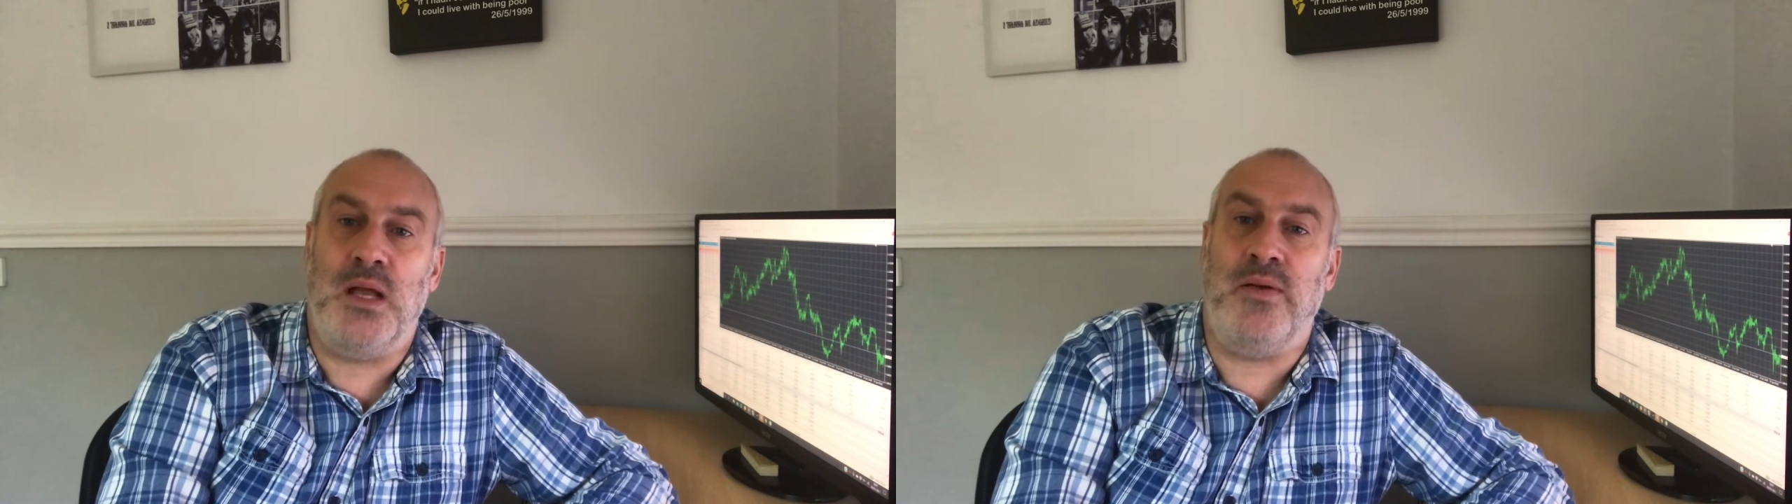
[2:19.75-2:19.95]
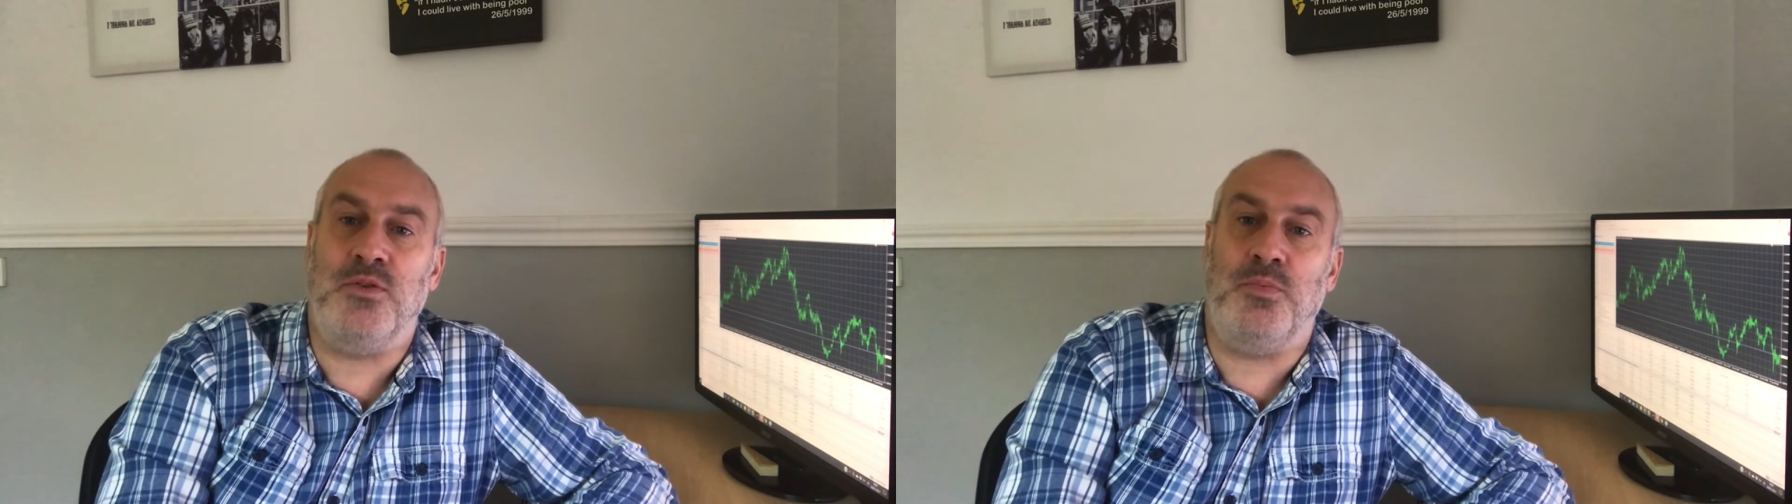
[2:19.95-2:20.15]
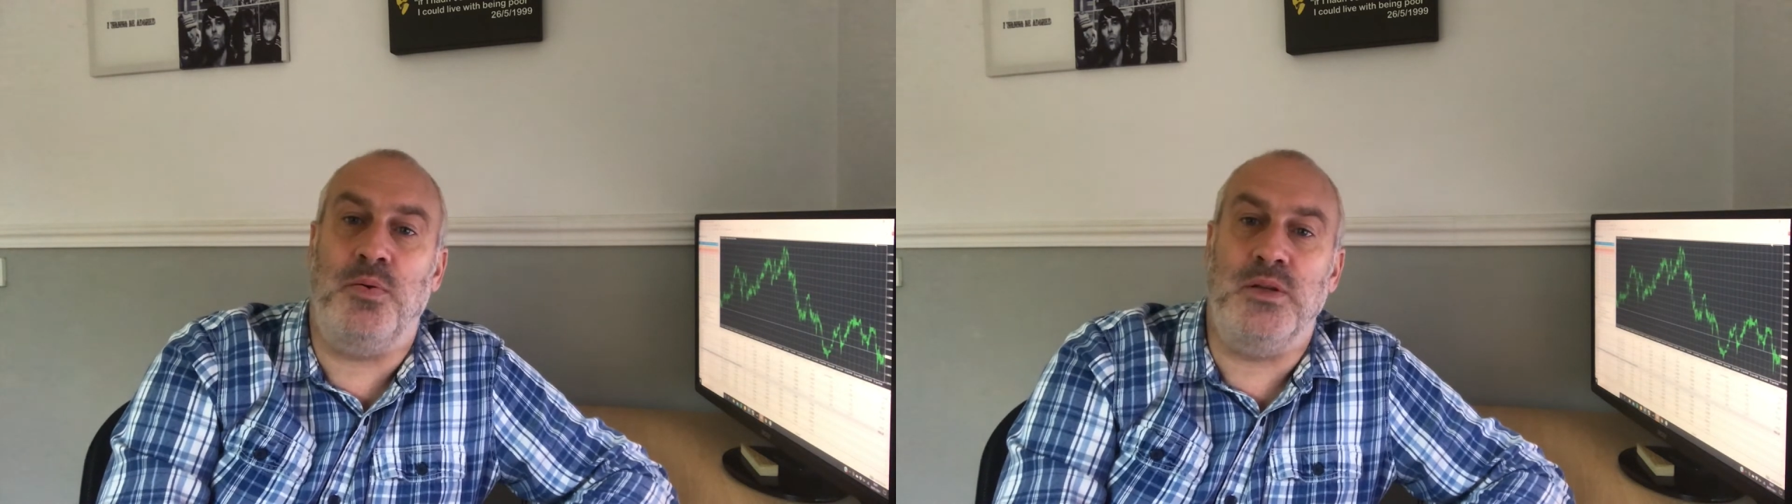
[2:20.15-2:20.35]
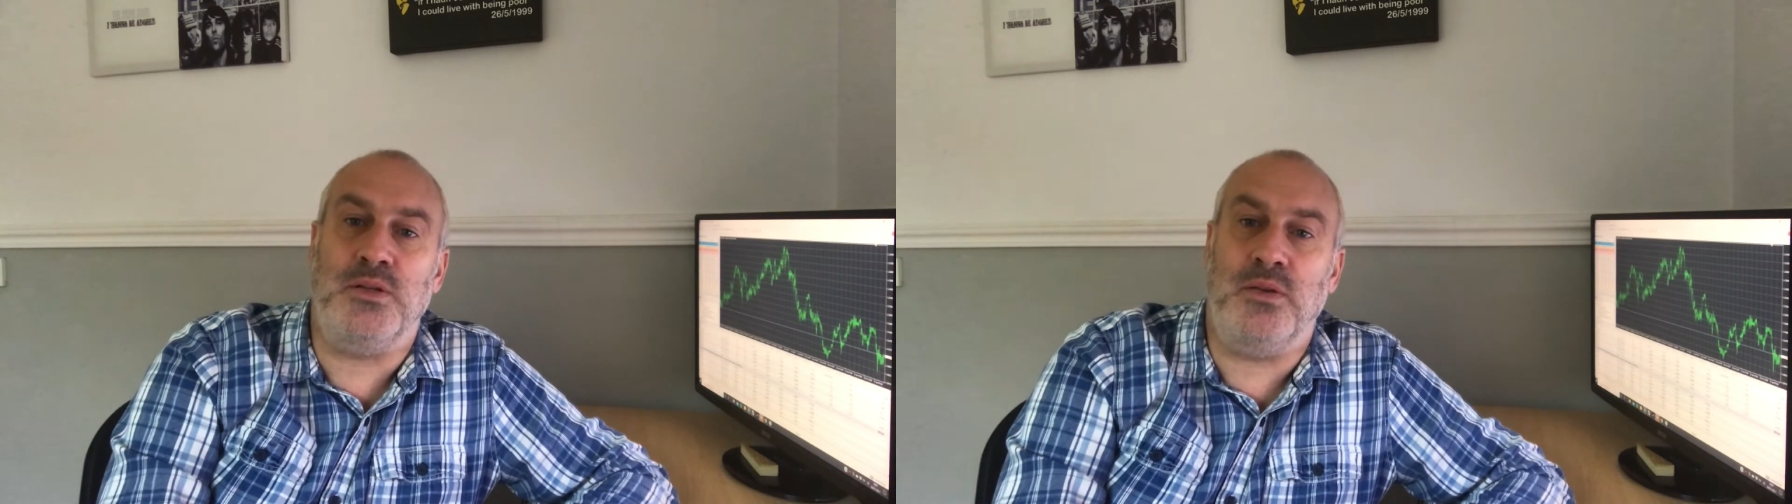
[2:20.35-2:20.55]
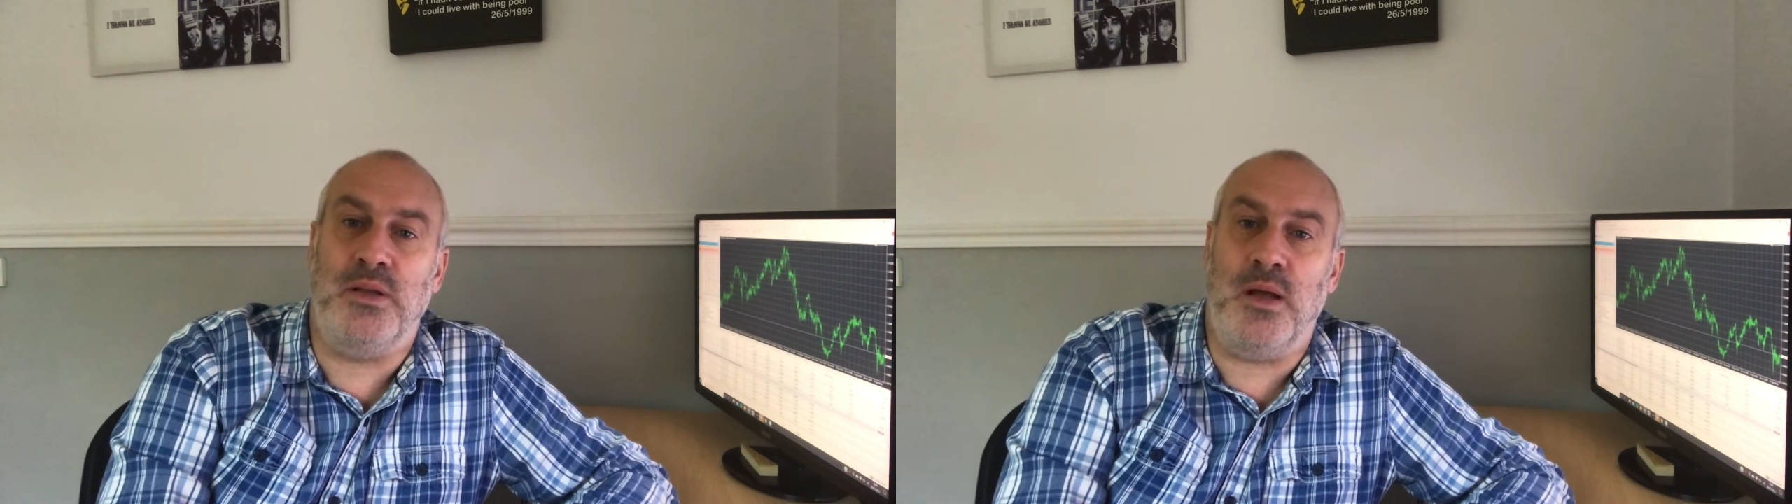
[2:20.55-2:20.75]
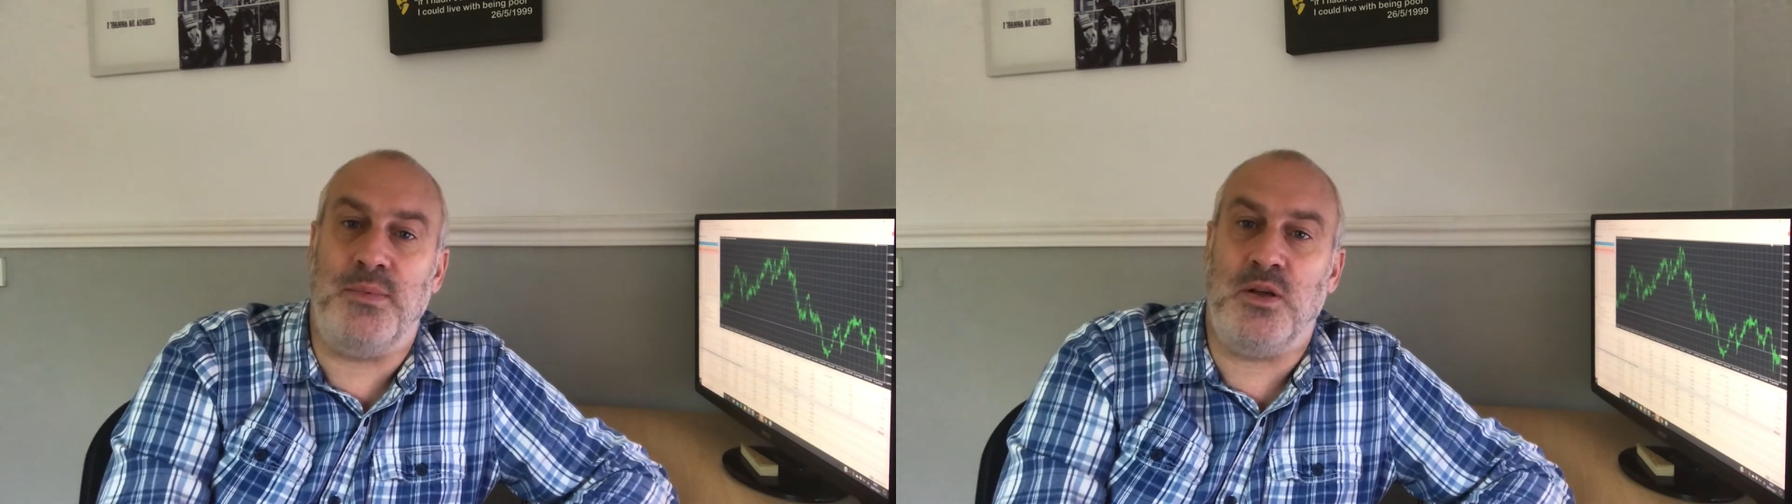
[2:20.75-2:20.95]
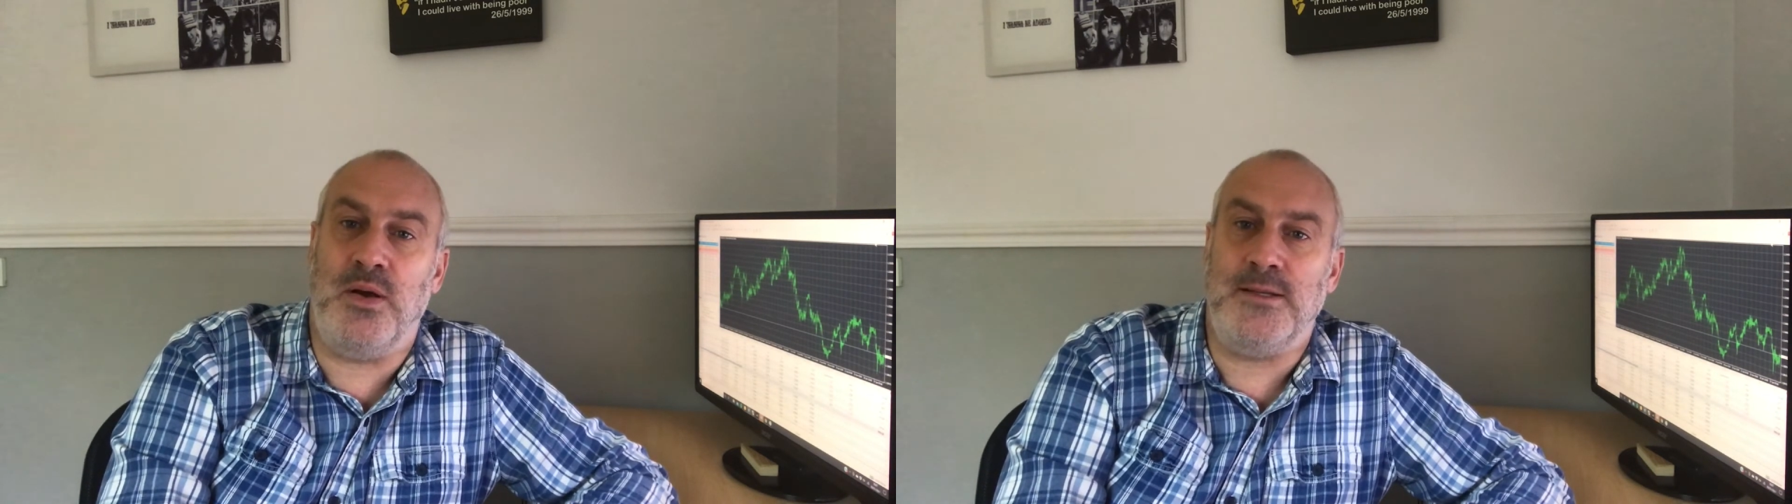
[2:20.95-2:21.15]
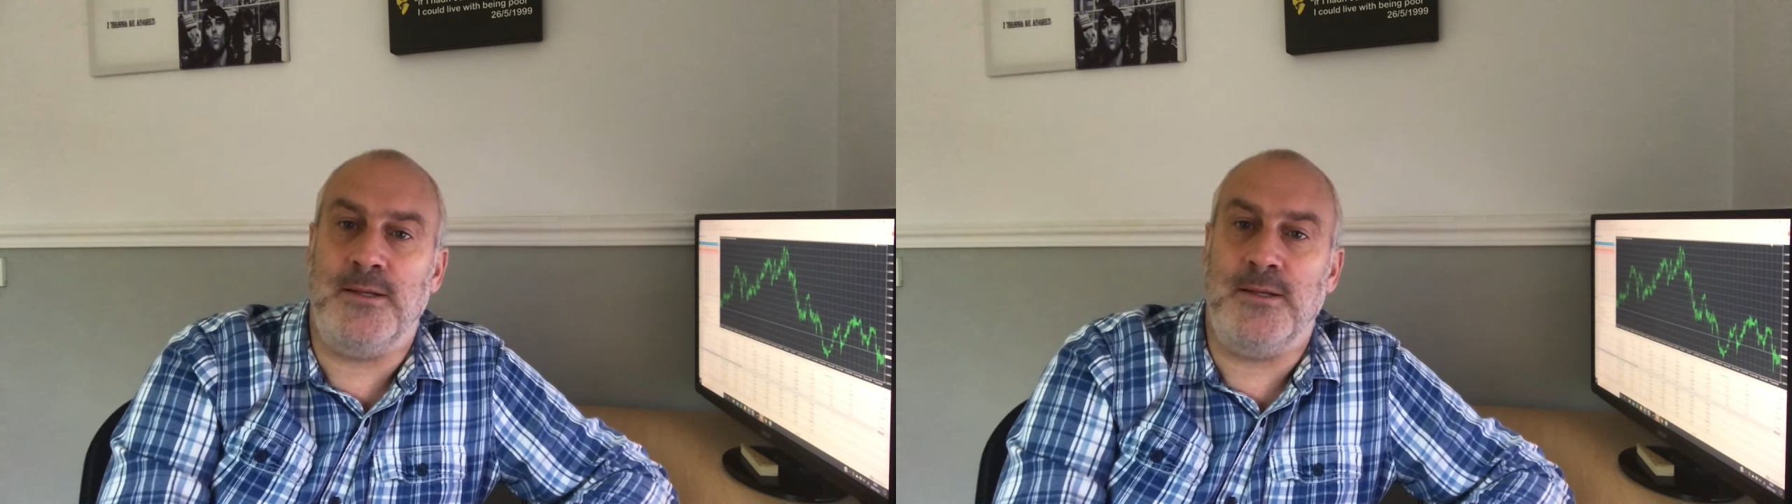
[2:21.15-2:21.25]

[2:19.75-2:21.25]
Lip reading: hundred points on the upside,